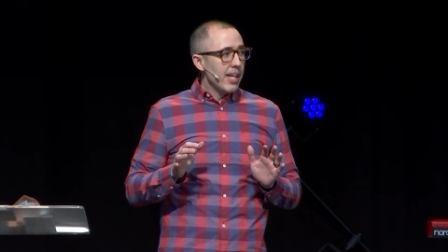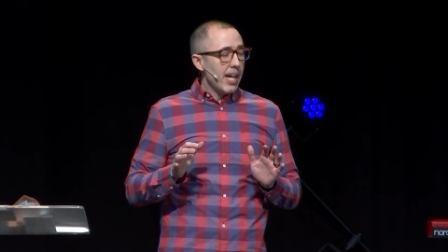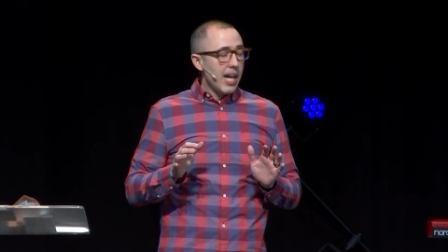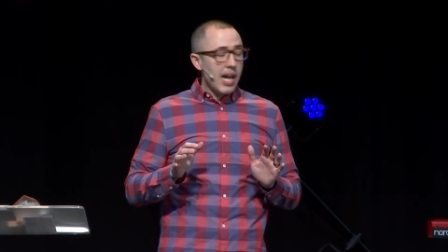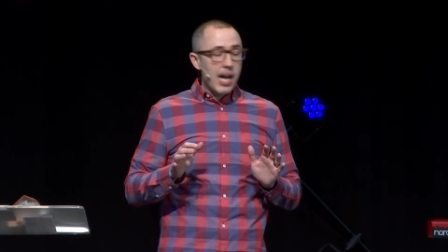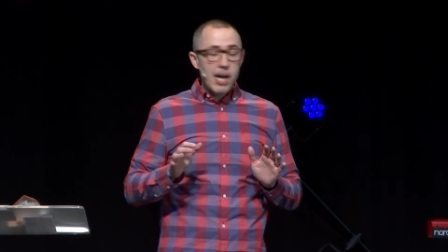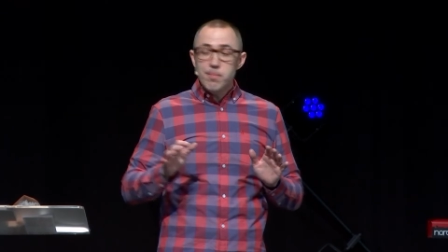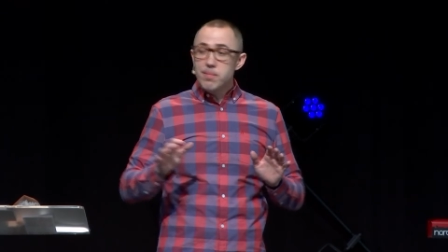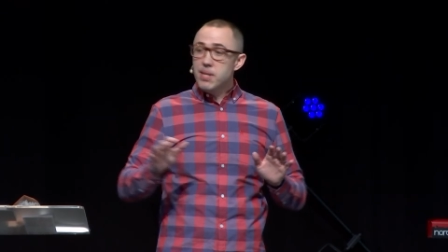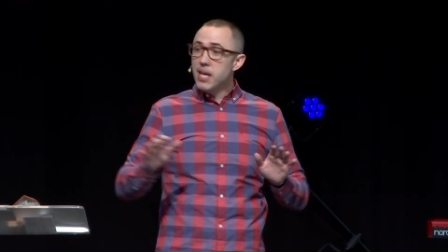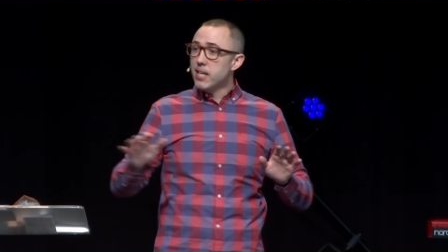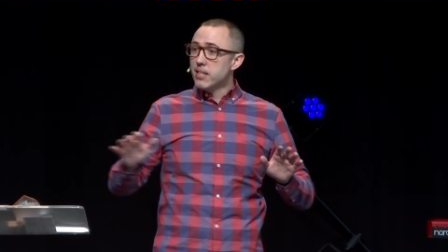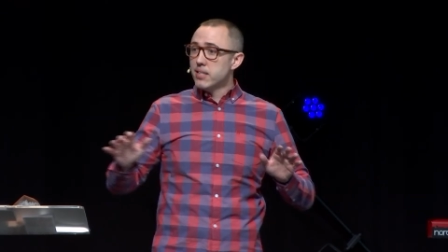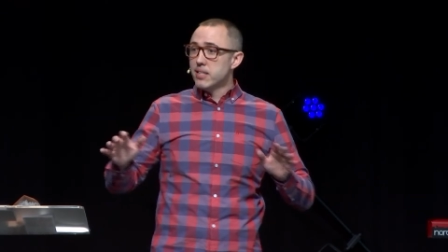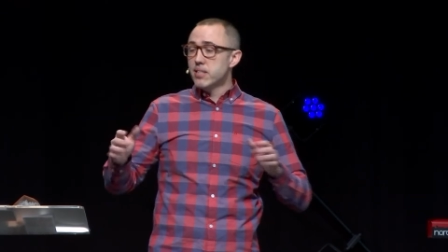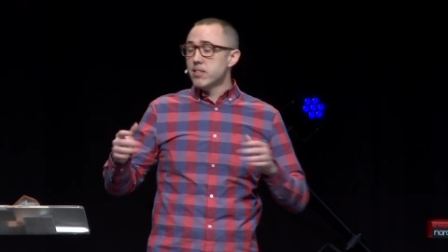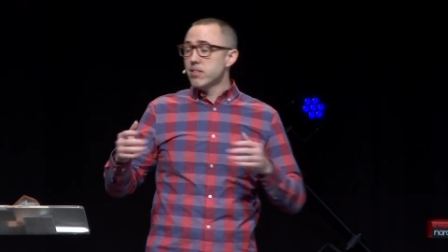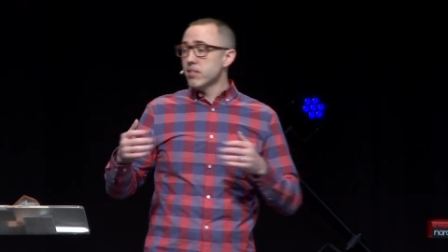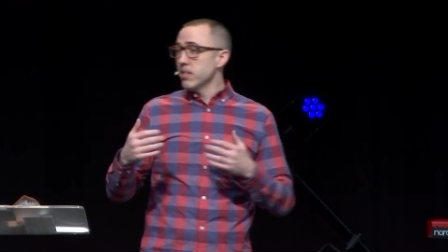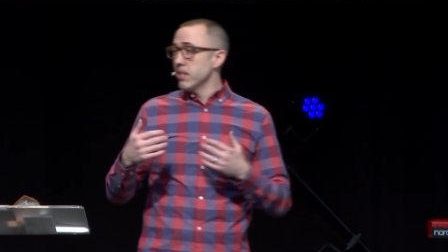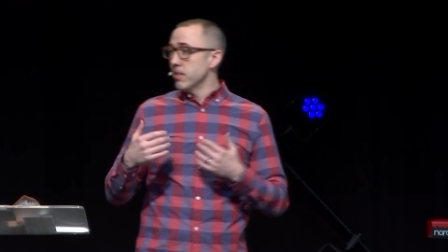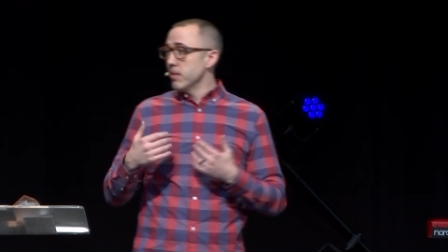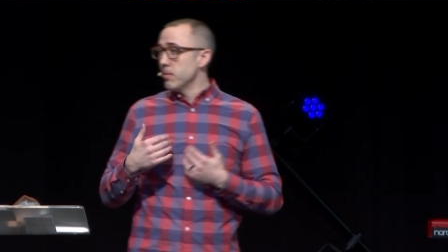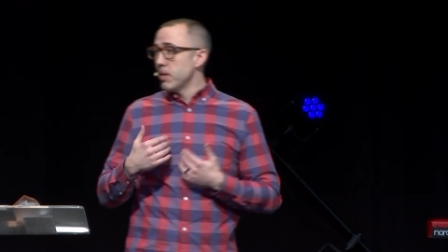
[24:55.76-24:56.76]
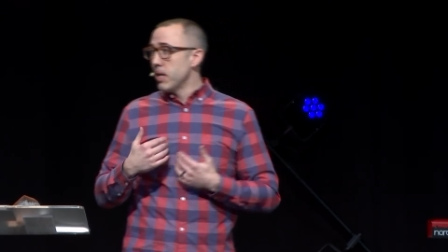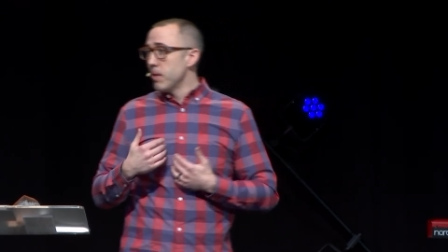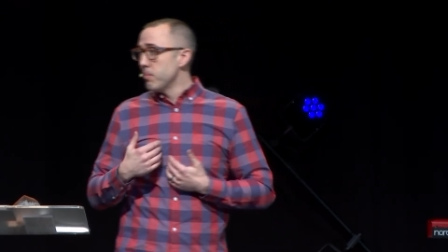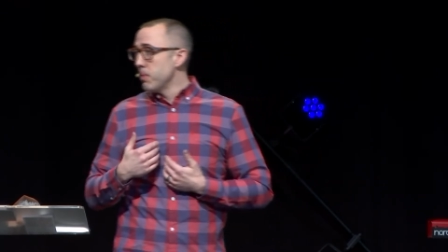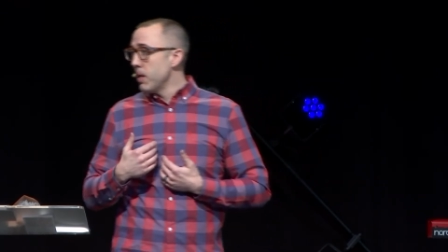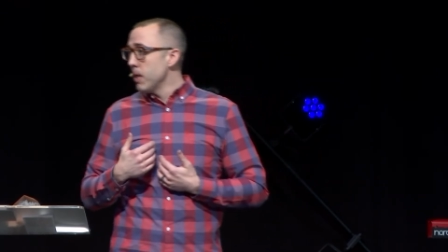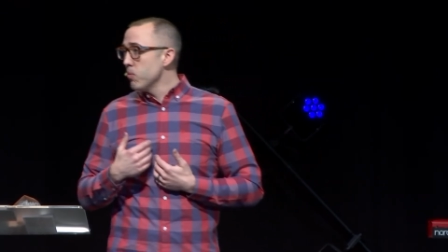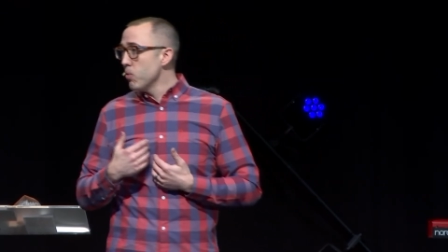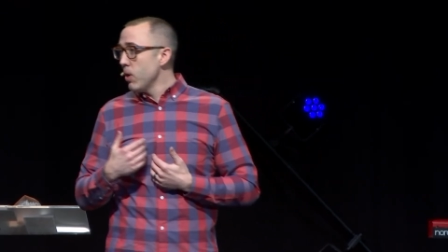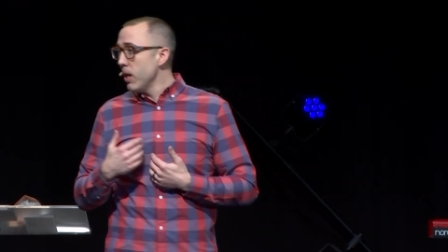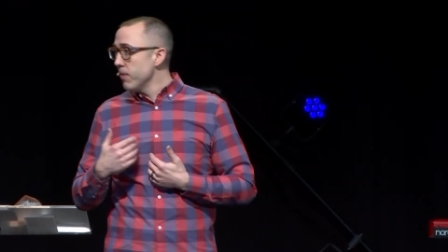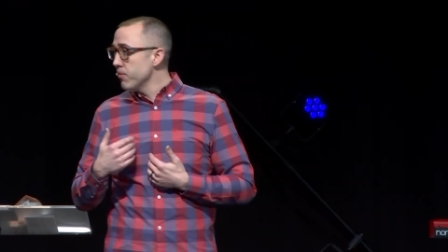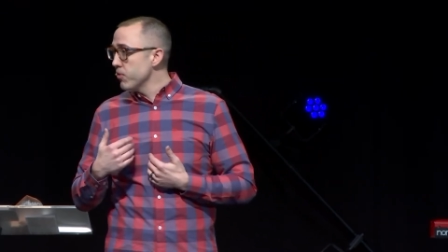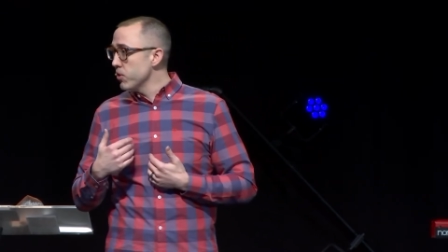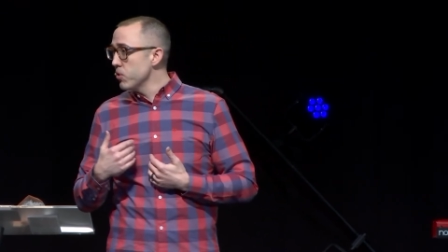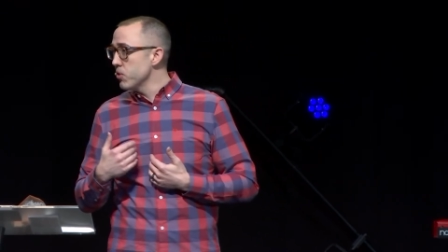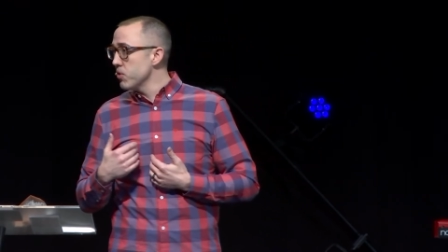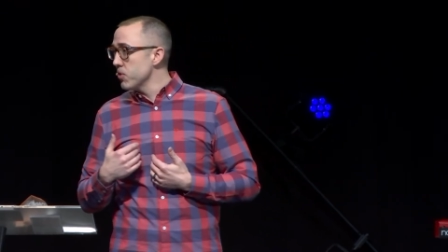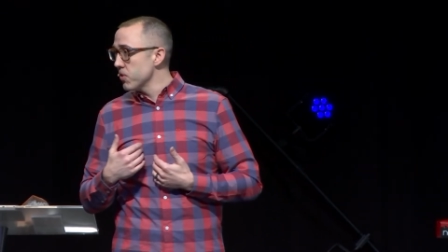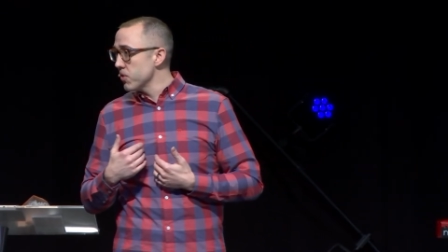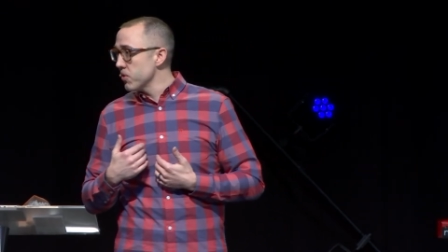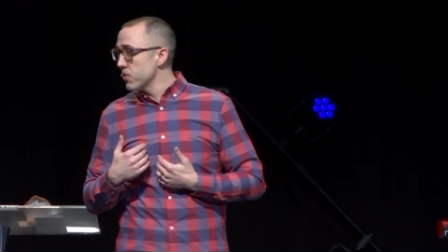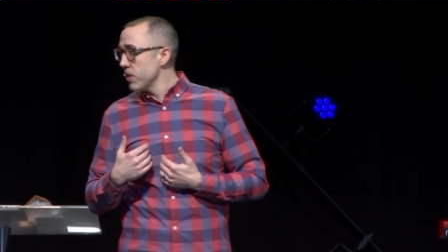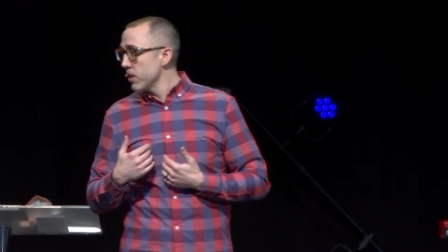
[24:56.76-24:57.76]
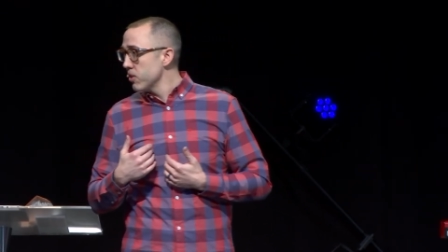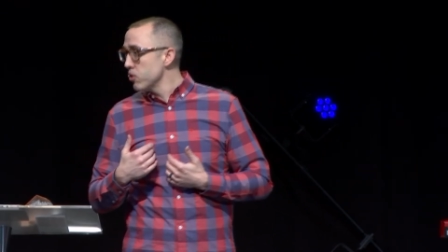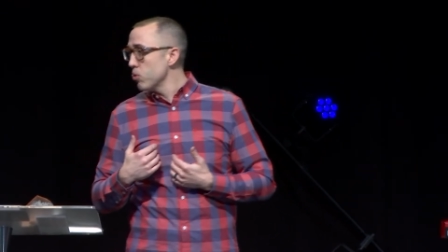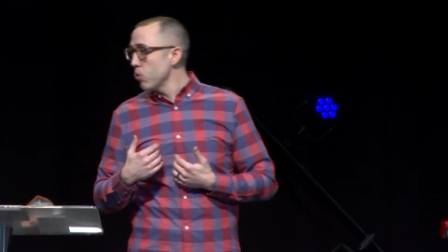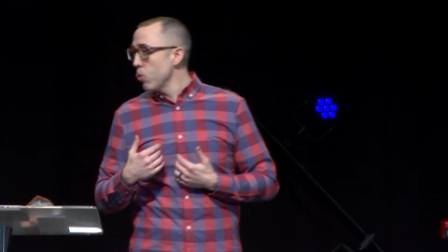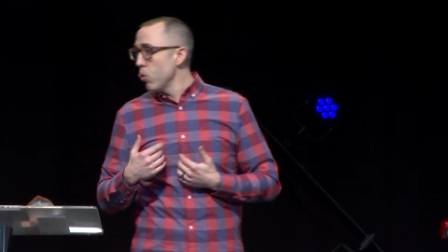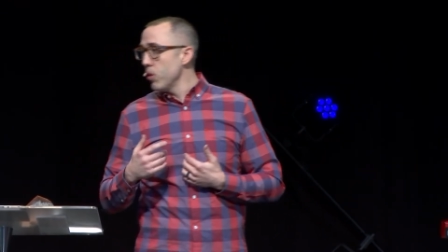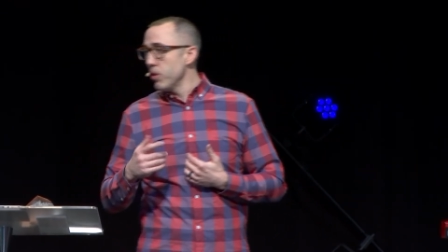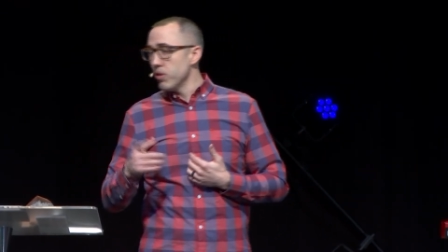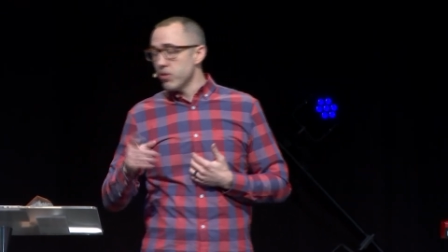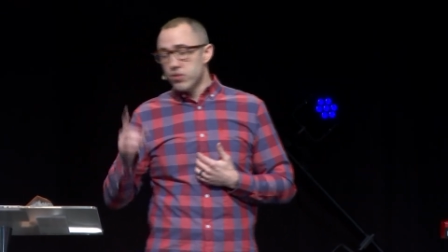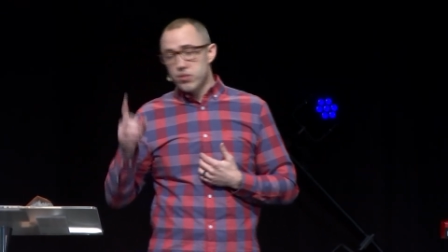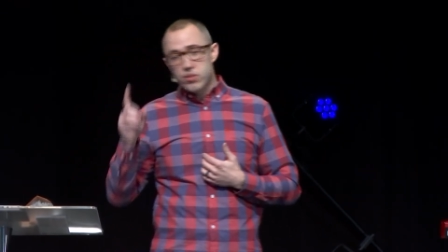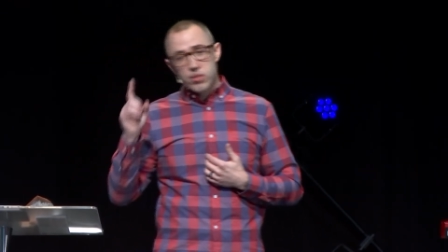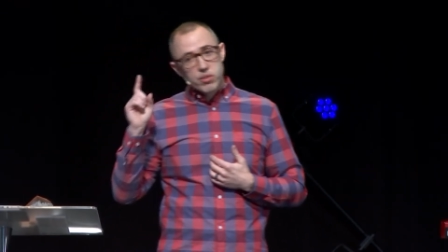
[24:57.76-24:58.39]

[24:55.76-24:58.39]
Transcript: I'm not, listen, my wife uses essential oils,